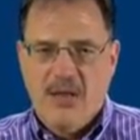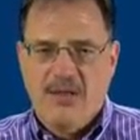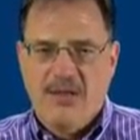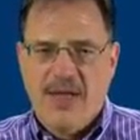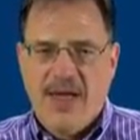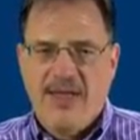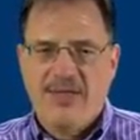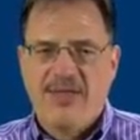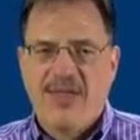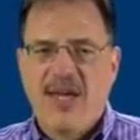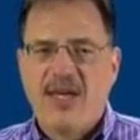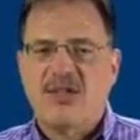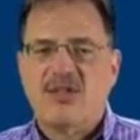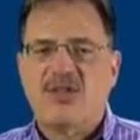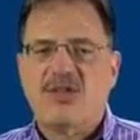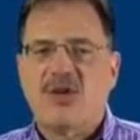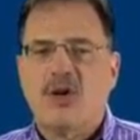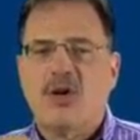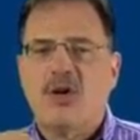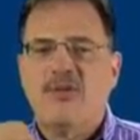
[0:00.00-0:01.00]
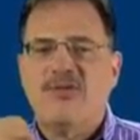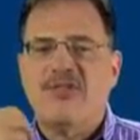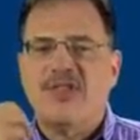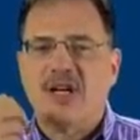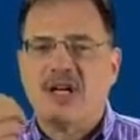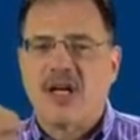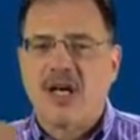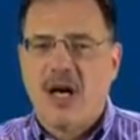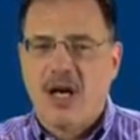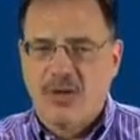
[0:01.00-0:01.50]
that they serve
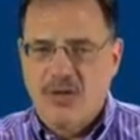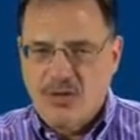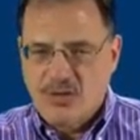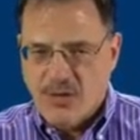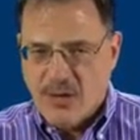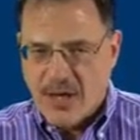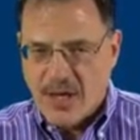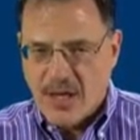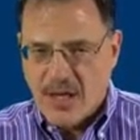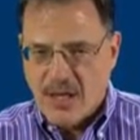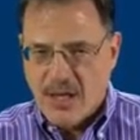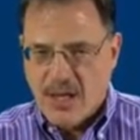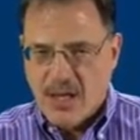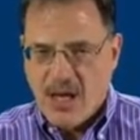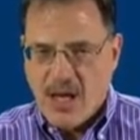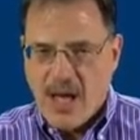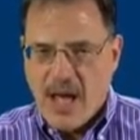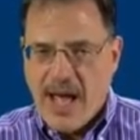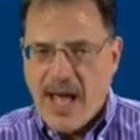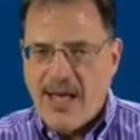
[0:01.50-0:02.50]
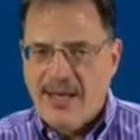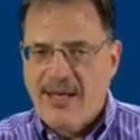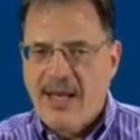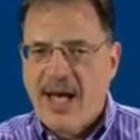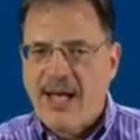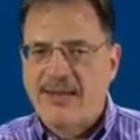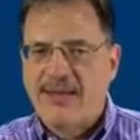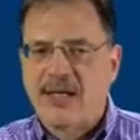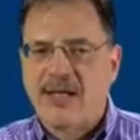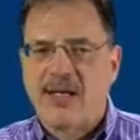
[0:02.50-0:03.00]
the country and
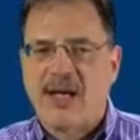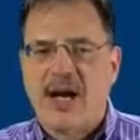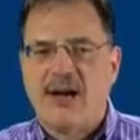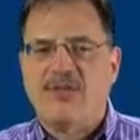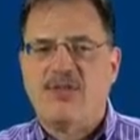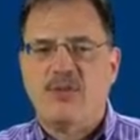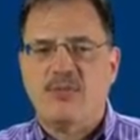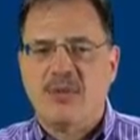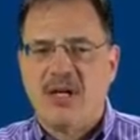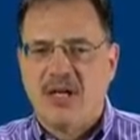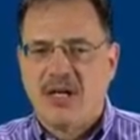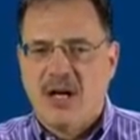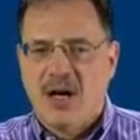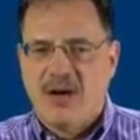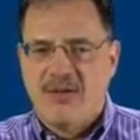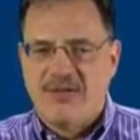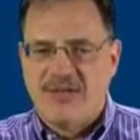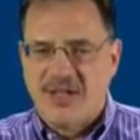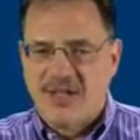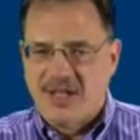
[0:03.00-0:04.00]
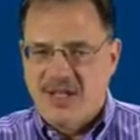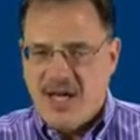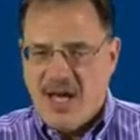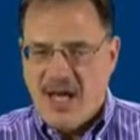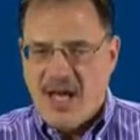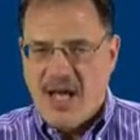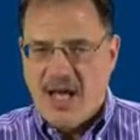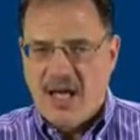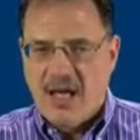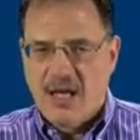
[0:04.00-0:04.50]
not the government of the
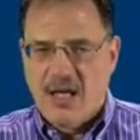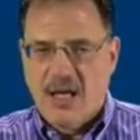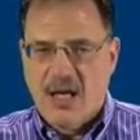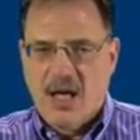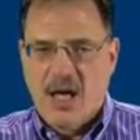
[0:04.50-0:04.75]
day,